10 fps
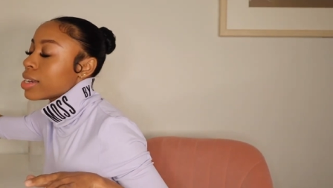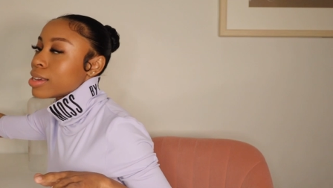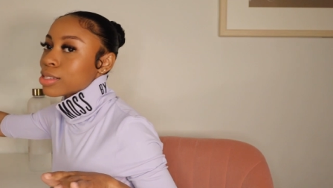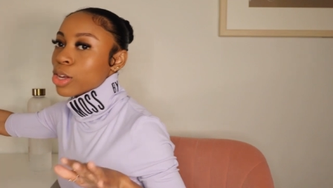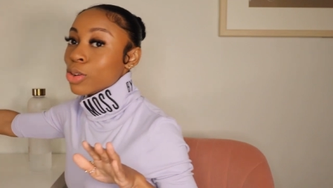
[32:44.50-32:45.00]

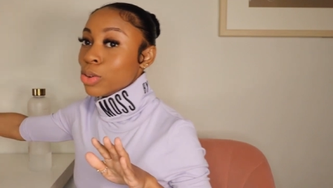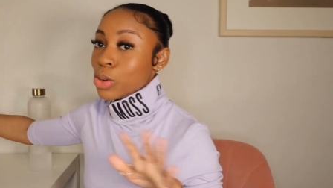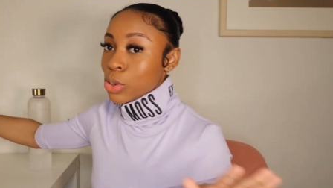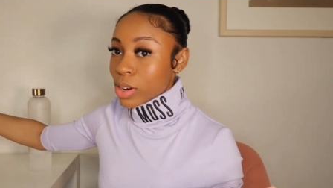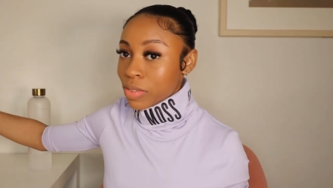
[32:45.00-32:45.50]
is
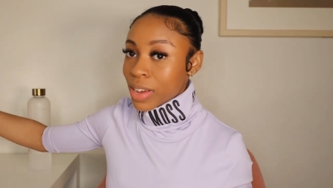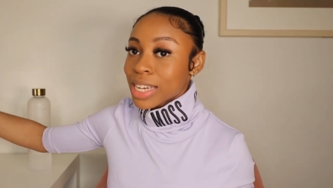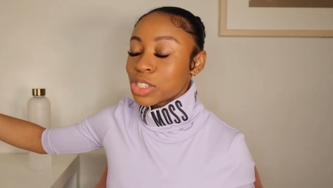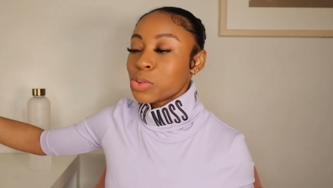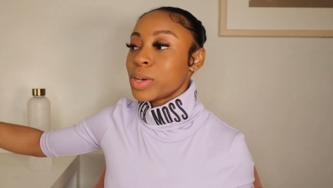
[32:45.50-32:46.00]
New York
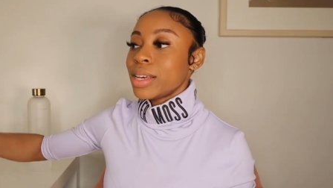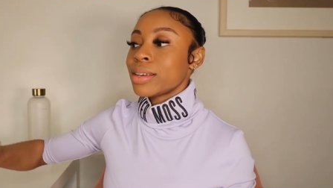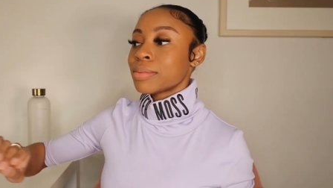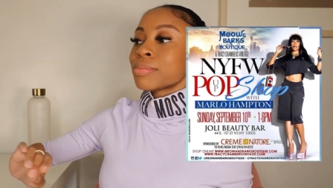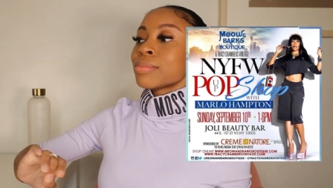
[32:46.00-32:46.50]
Fashion
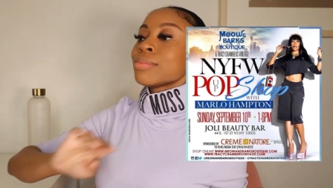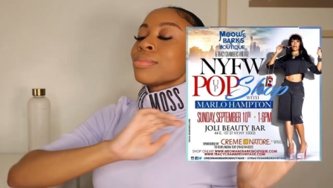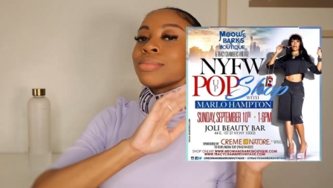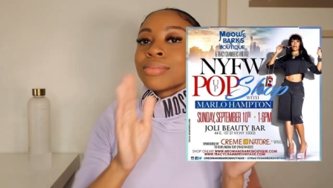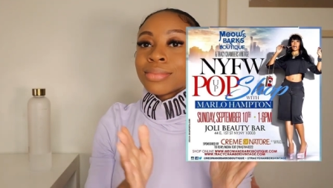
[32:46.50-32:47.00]
Week
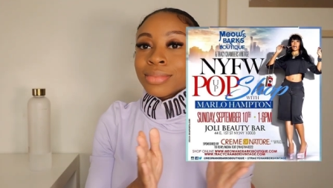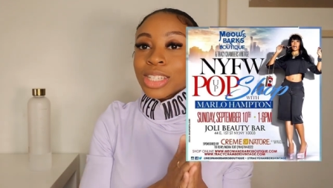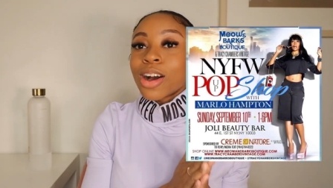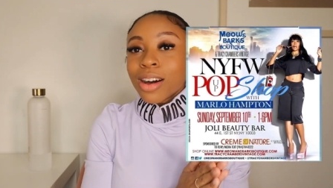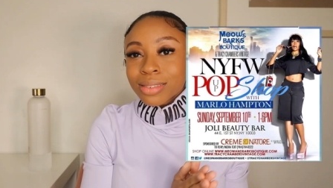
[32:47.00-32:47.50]

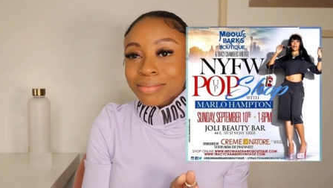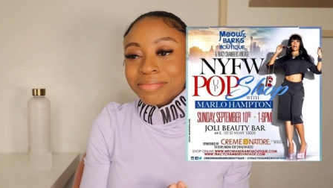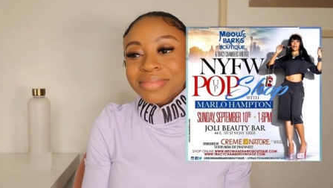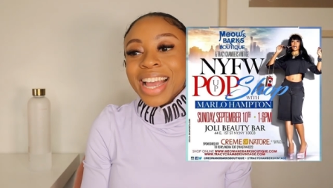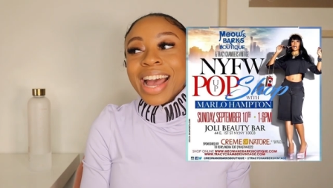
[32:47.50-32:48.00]
y'all
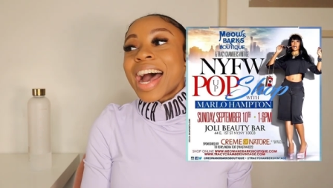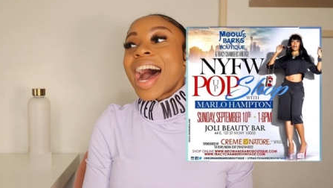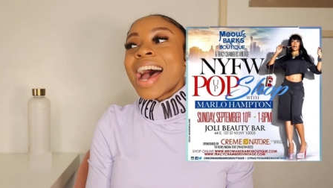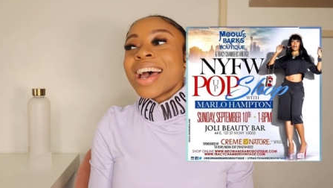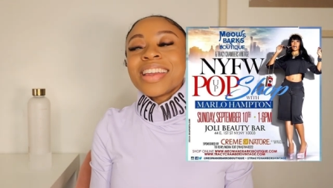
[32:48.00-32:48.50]

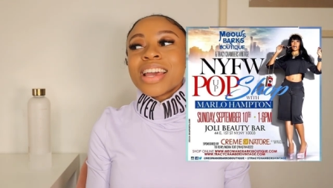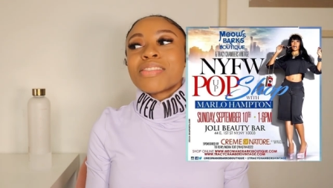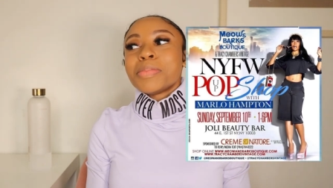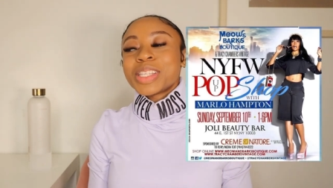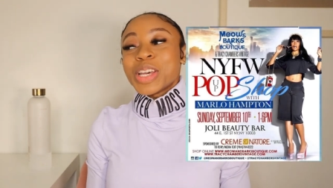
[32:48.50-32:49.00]
I had never been